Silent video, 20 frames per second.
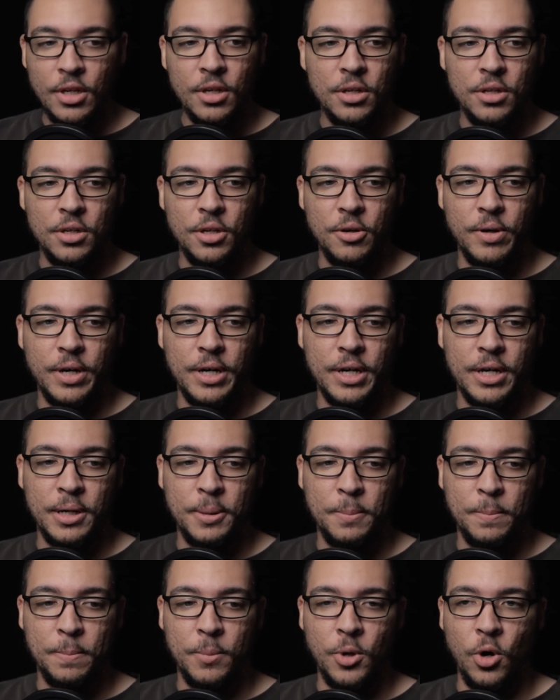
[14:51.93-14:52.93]
No,
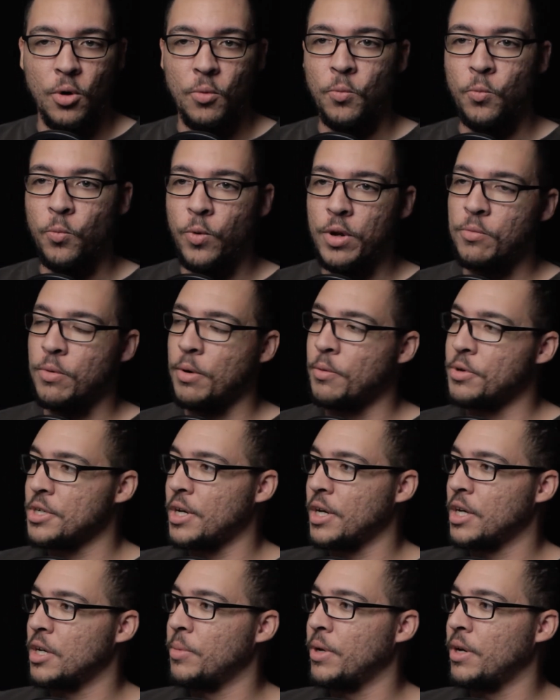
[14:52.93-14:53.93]
when we were
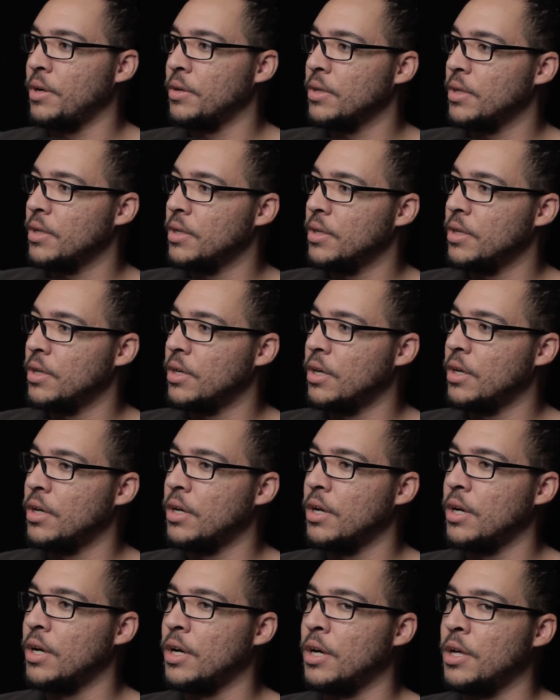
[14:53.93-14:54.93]
talking about
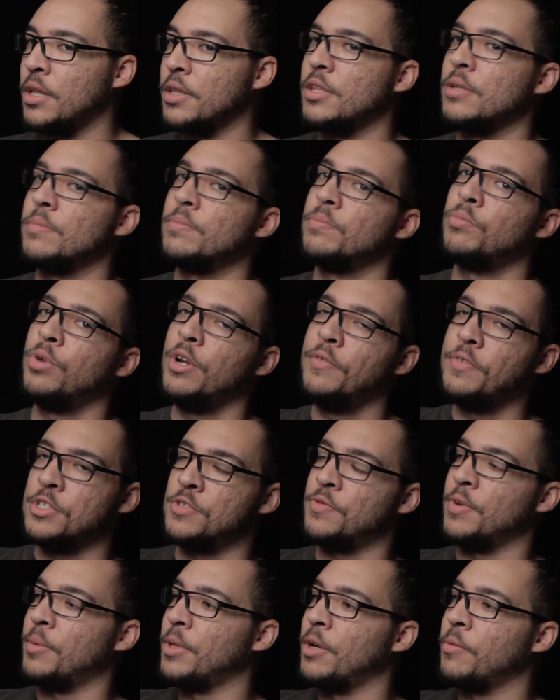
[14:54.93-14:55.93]
the
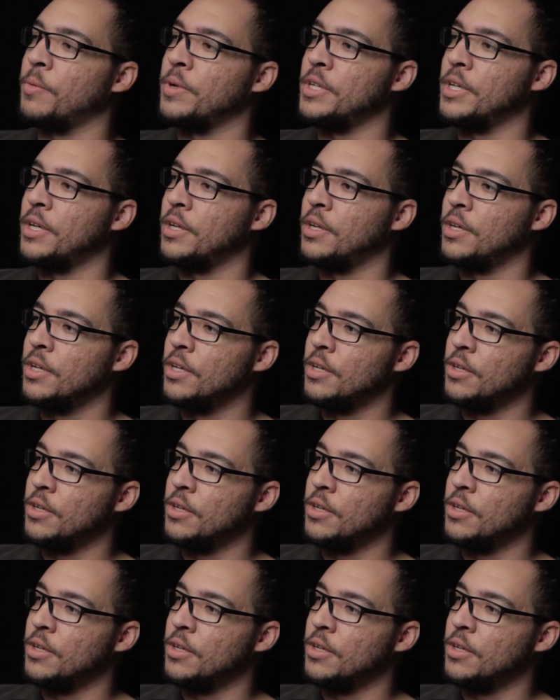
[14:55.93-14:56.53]
previous film that we did,